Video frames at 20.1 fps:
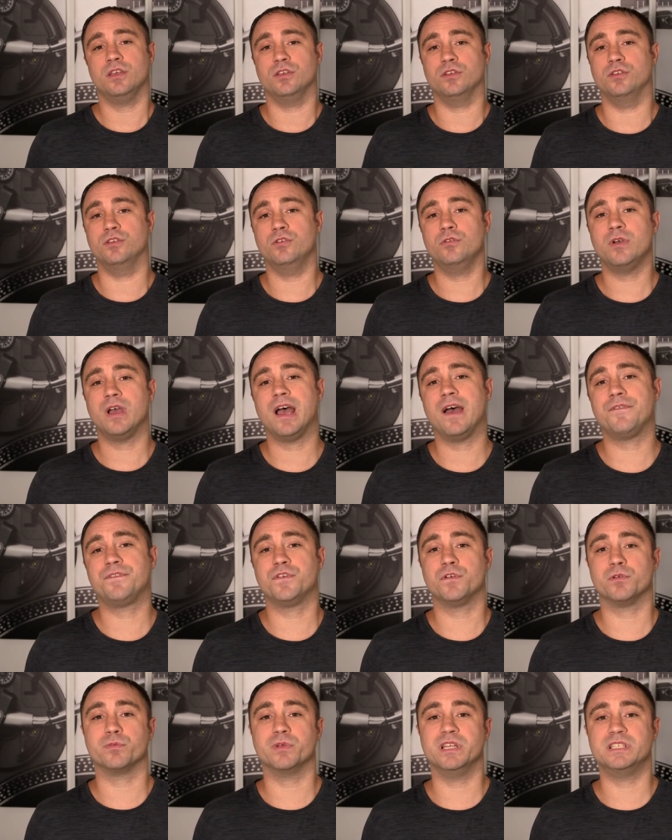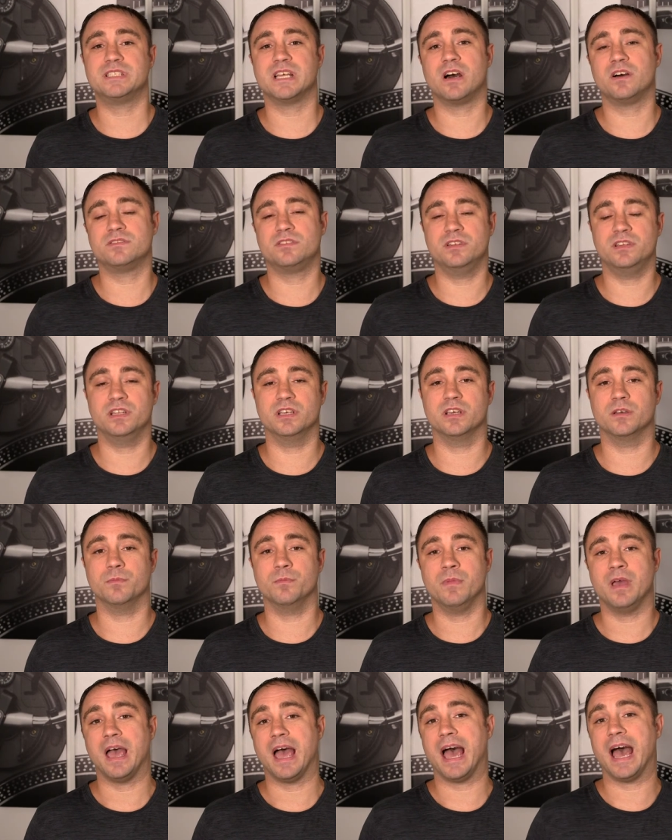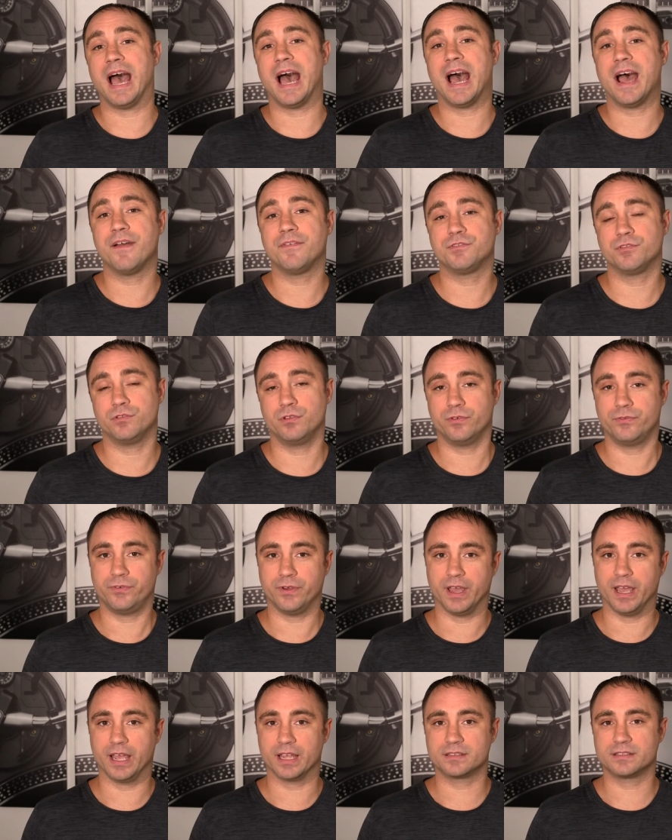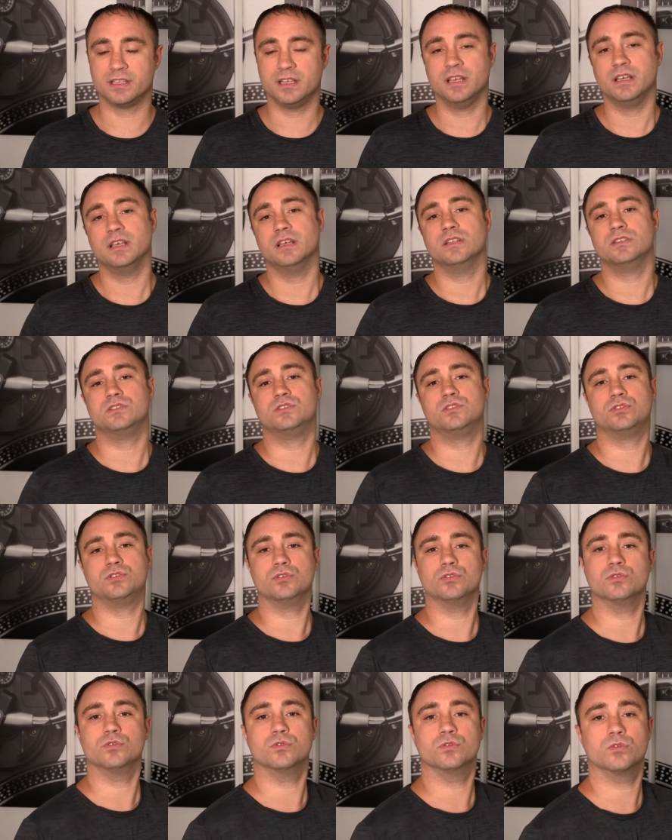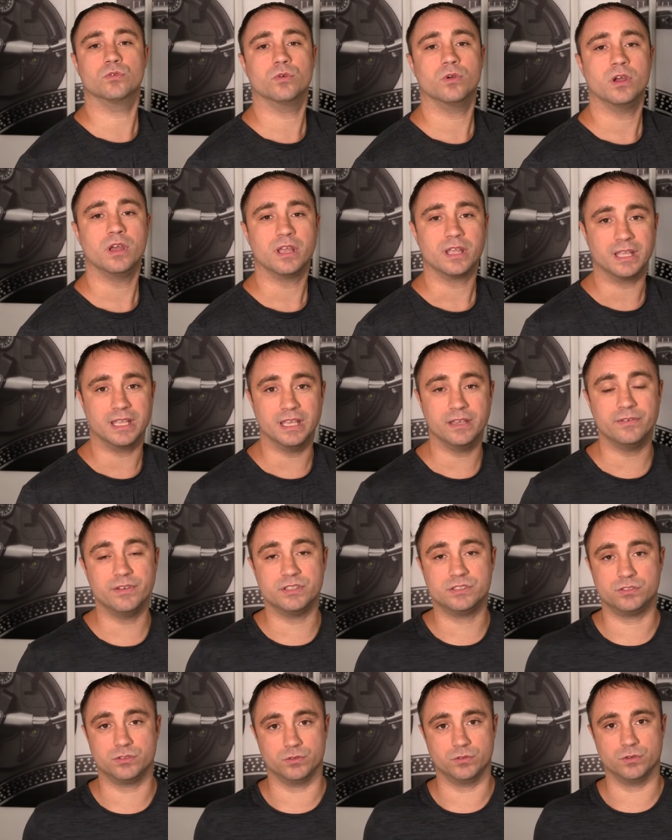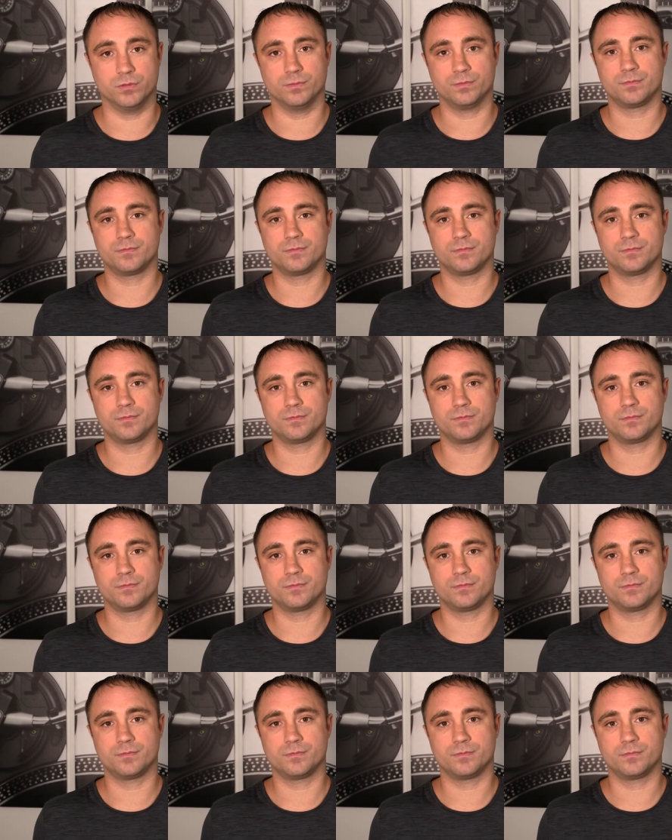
you have to reach out to them after the fact to give it to them.